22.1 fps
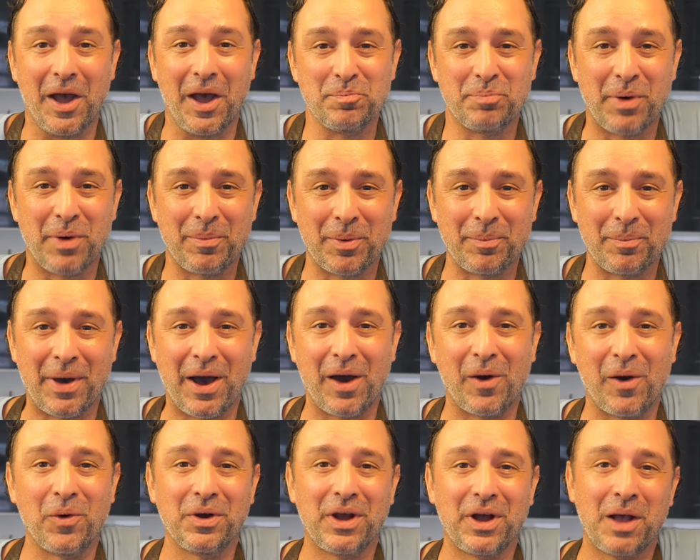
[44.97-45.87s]
I'm
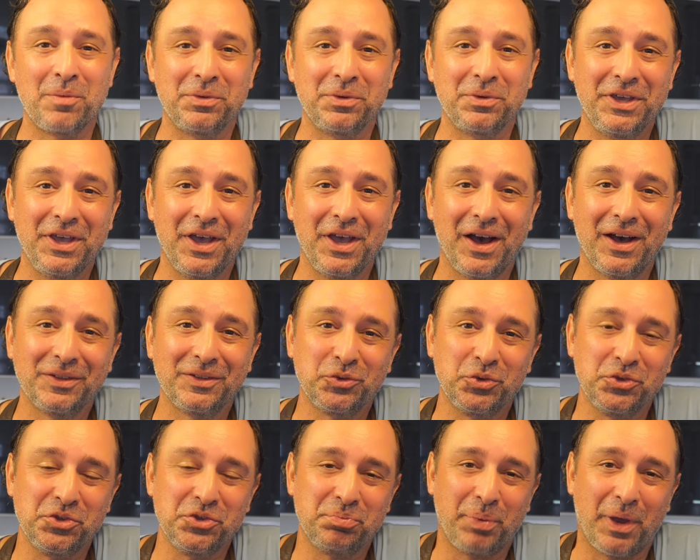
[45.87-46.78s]
PapaMau. I'm here
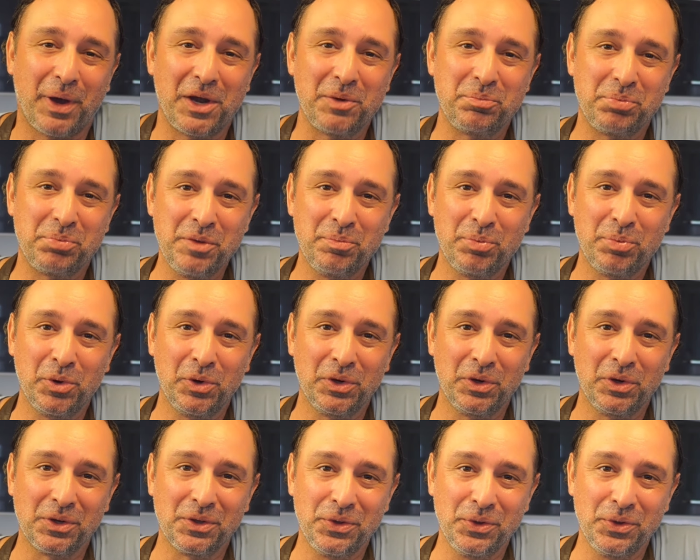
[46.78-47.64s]
to inspire people to